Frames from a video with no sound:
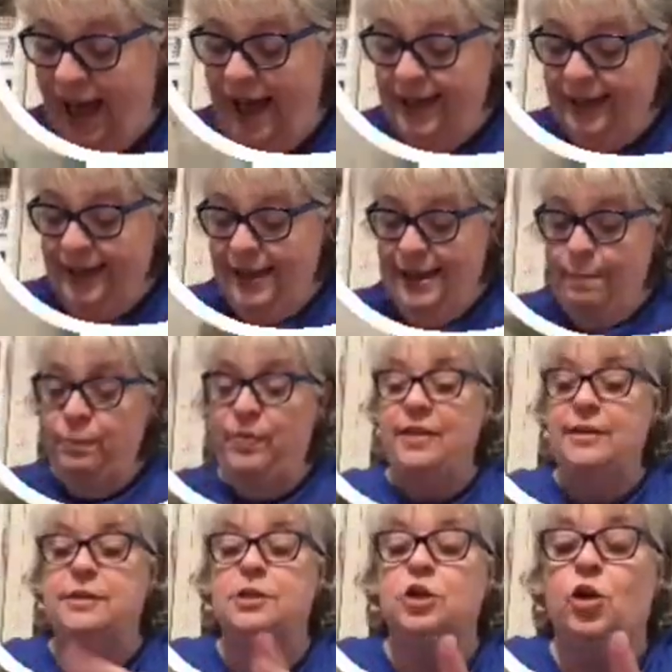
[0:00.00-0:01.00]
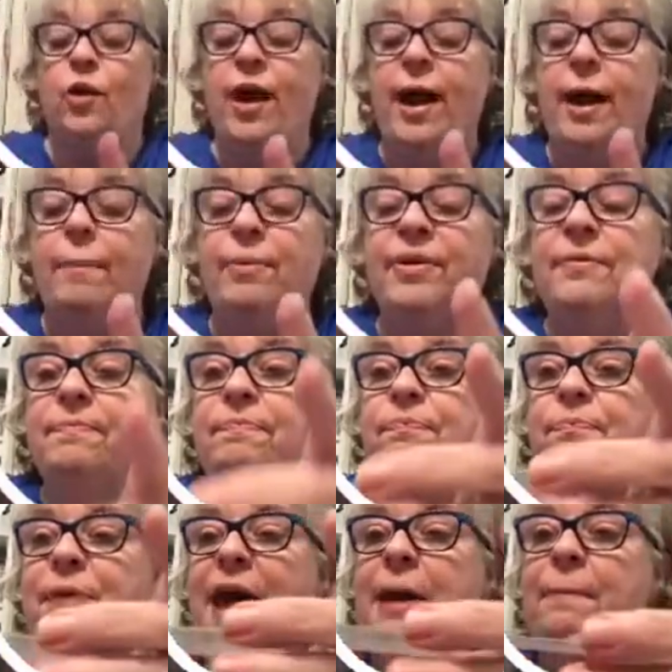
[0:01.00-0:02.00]
I keep this scrap
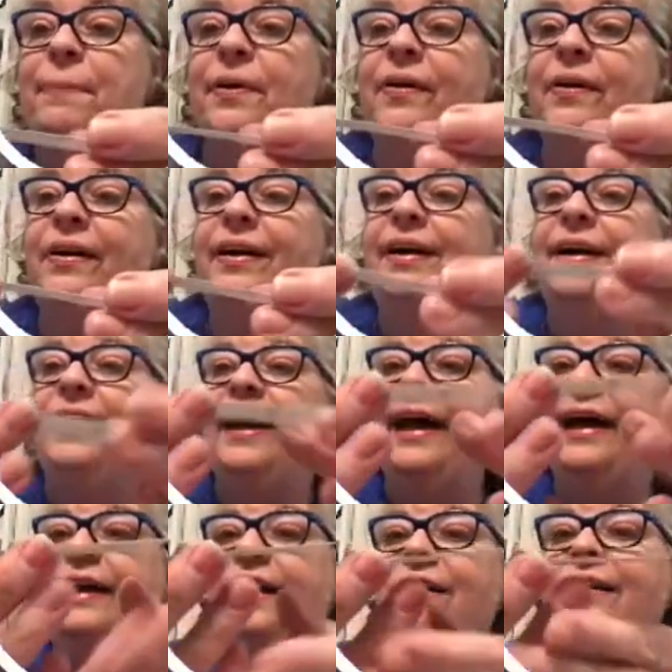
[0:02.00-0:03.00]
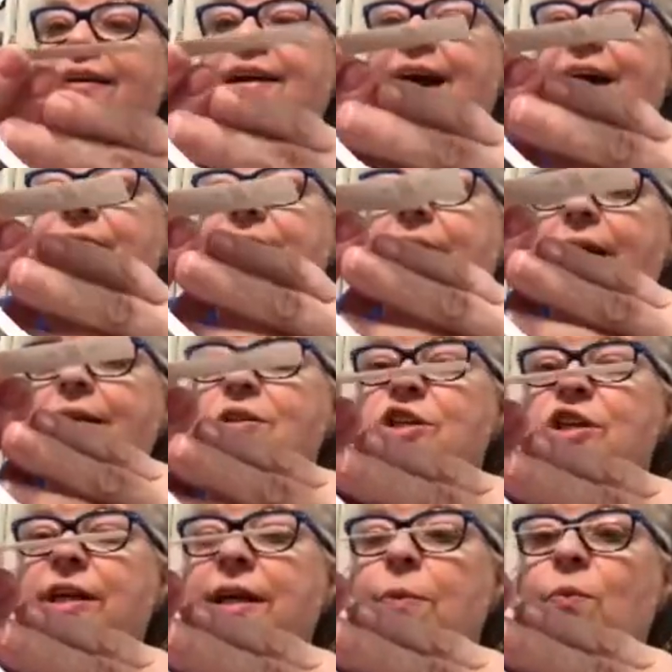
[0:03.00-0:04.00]
paper. And look, I've got a
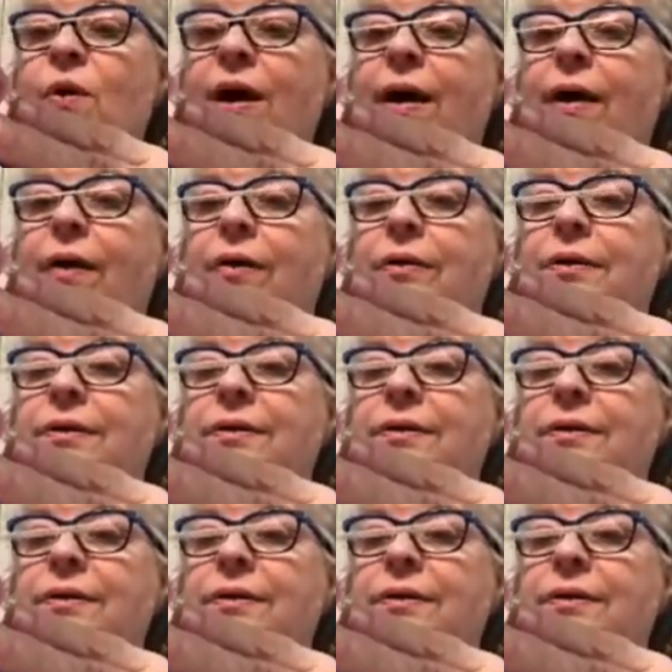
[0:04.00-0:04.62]
chicken wire